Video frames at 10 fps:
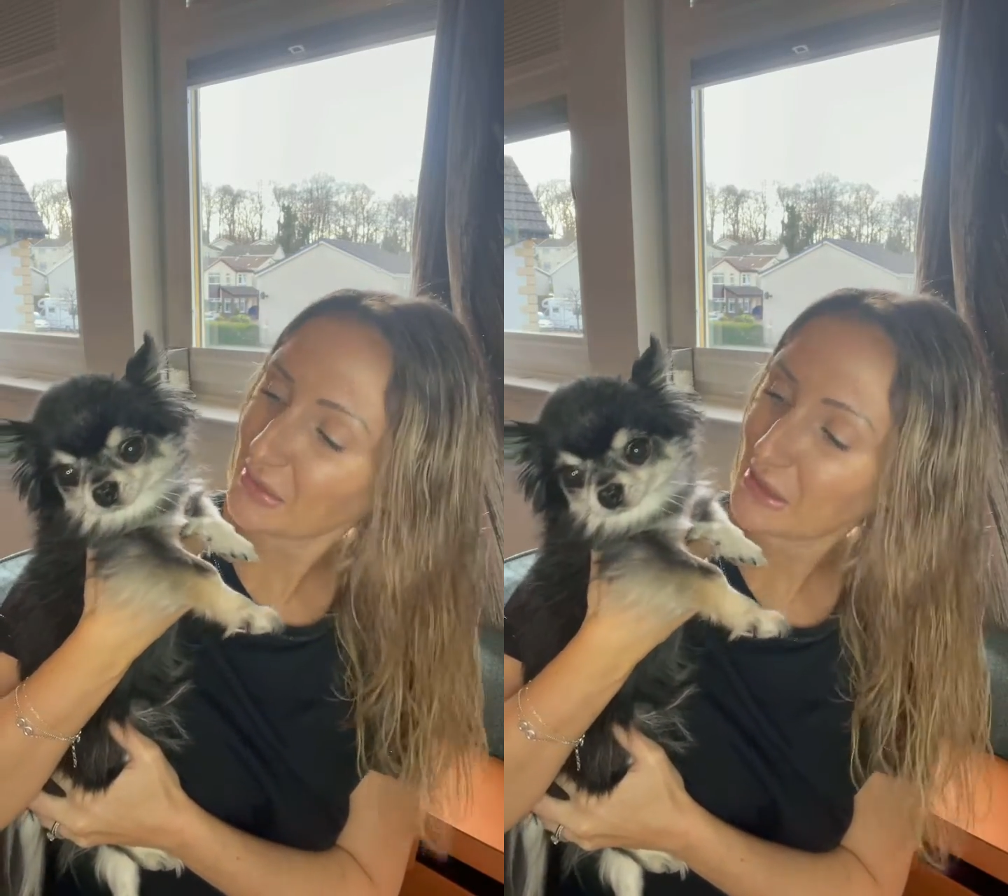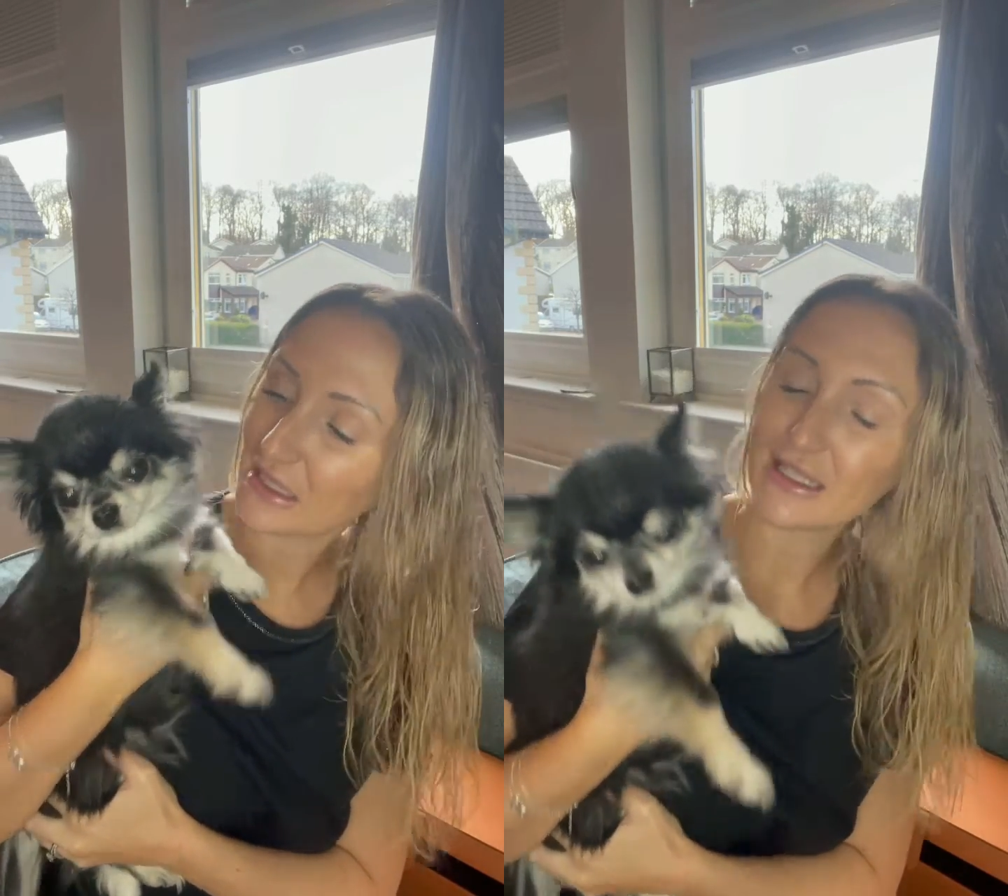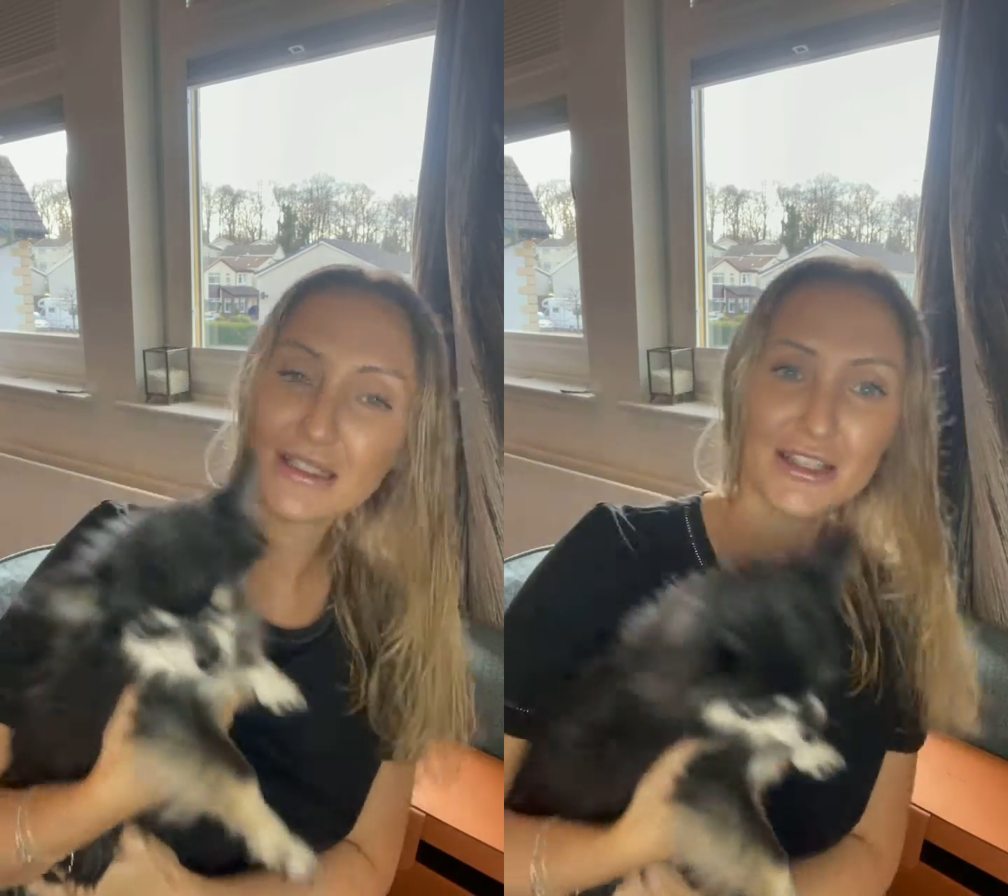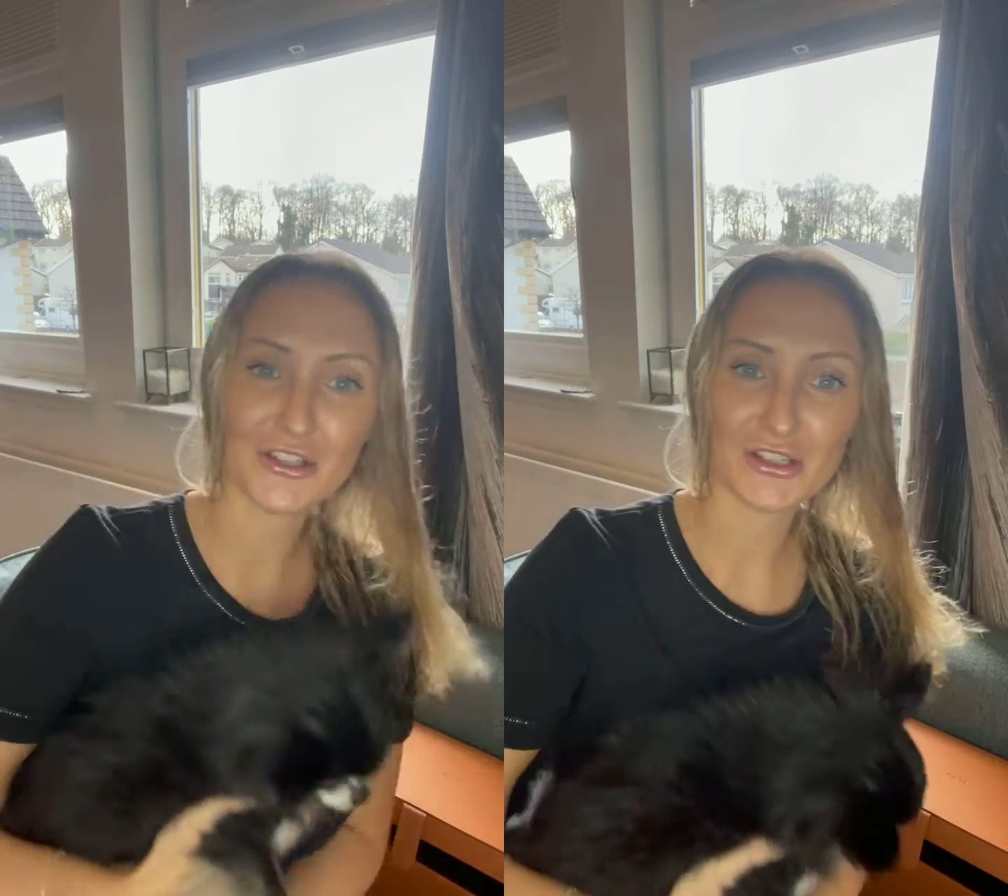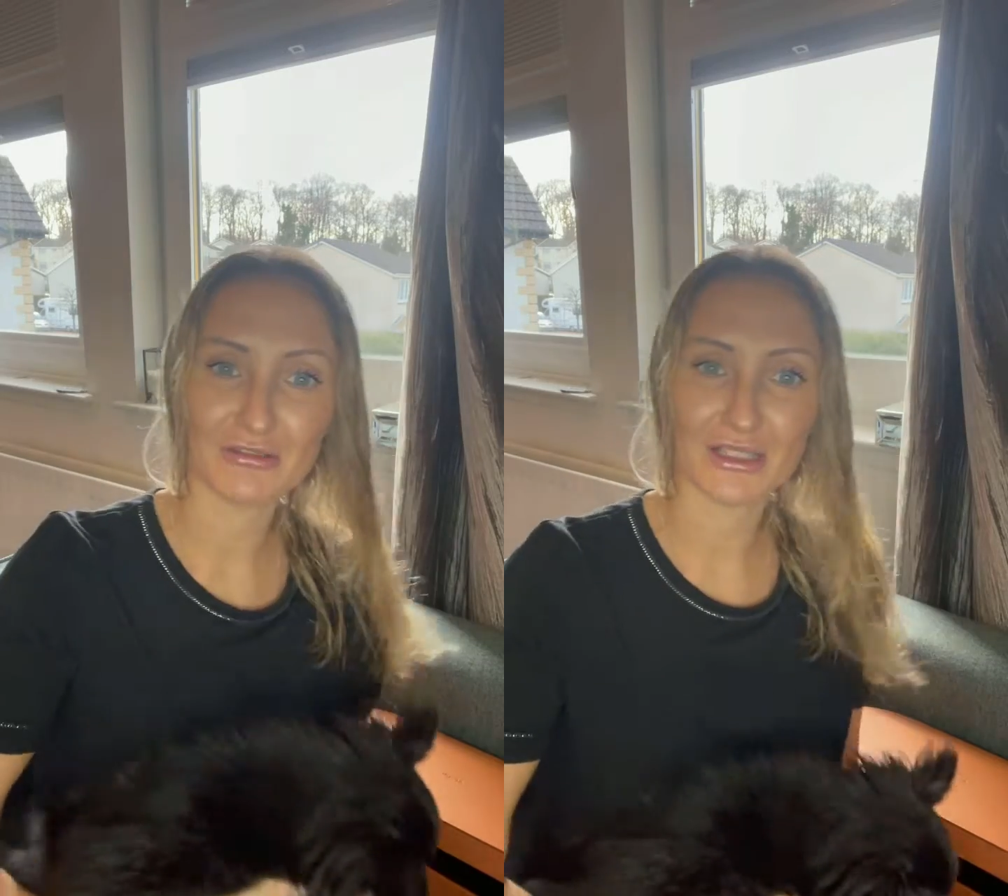but he is
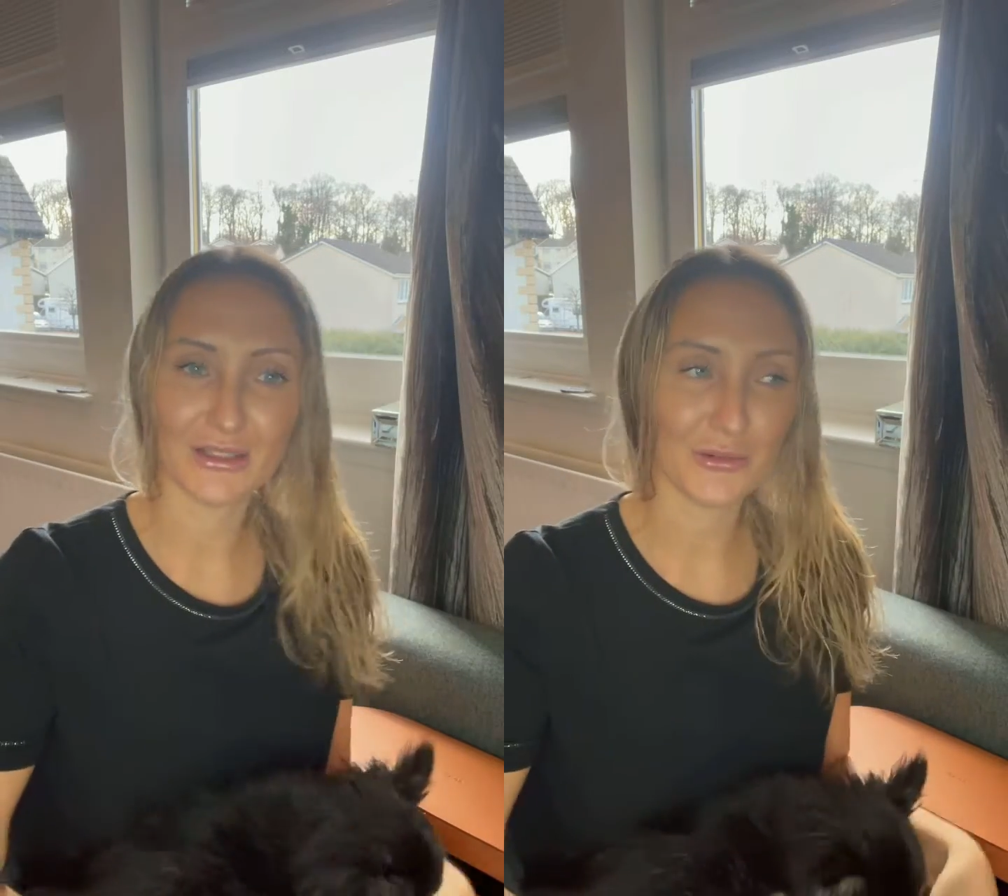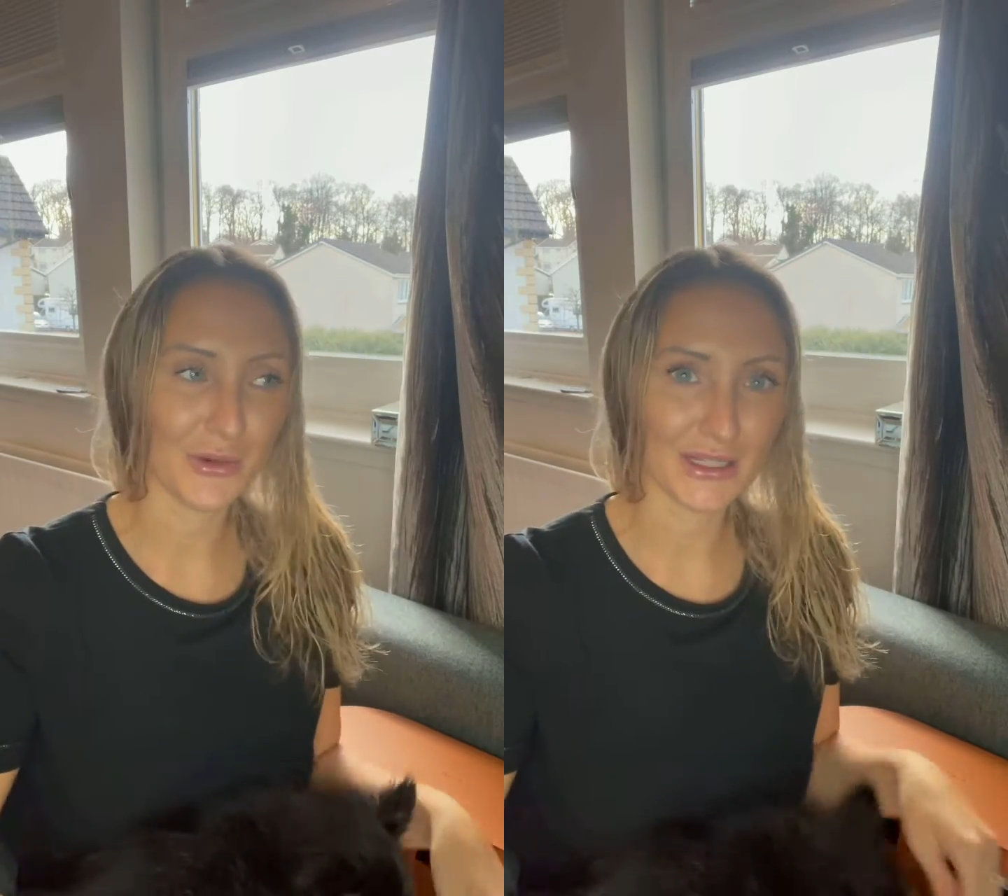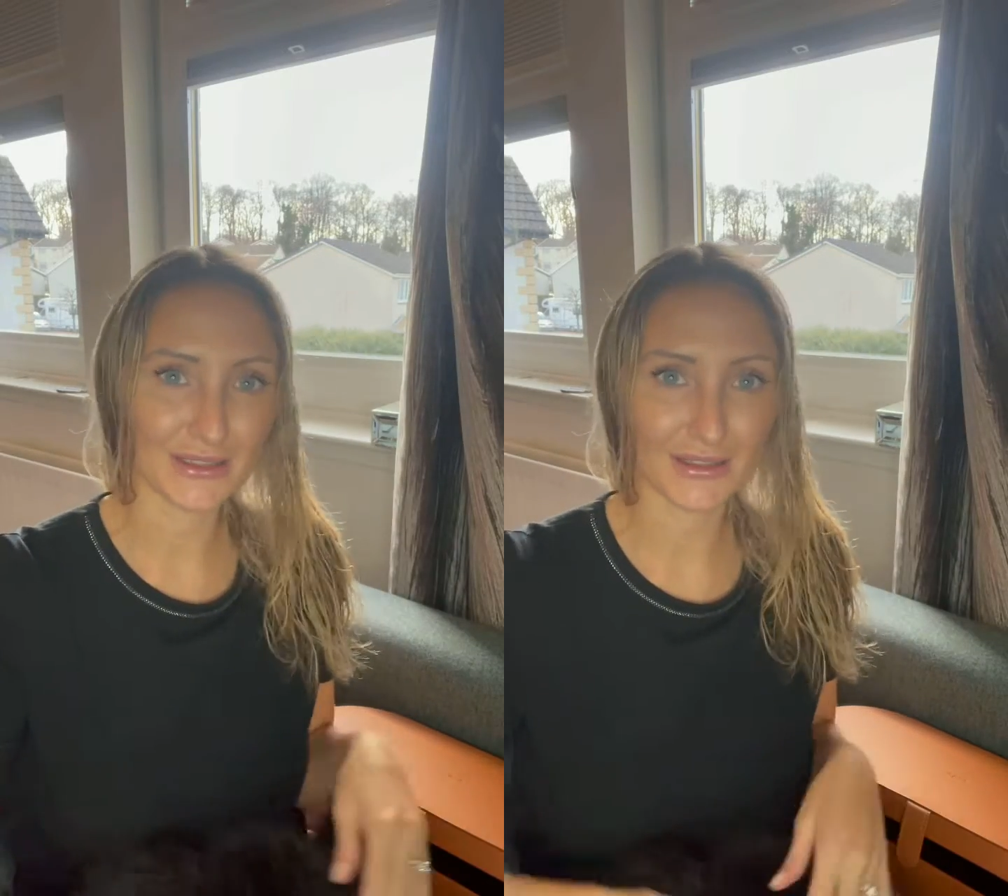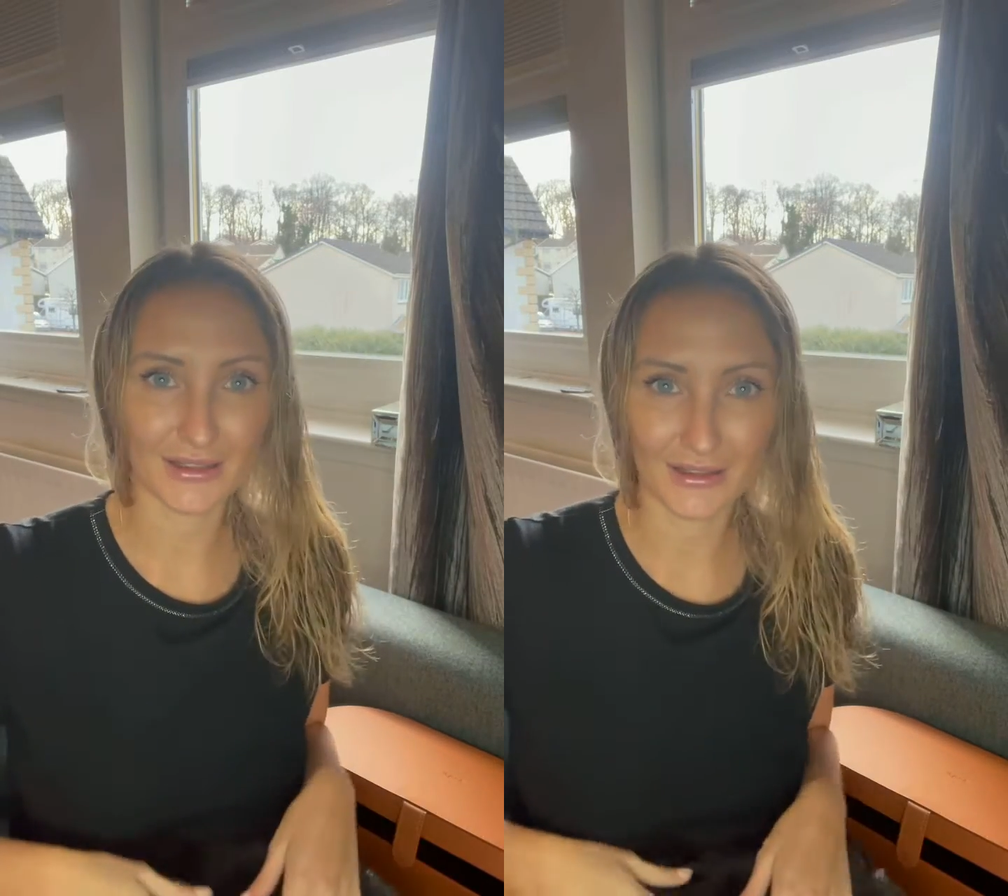generally always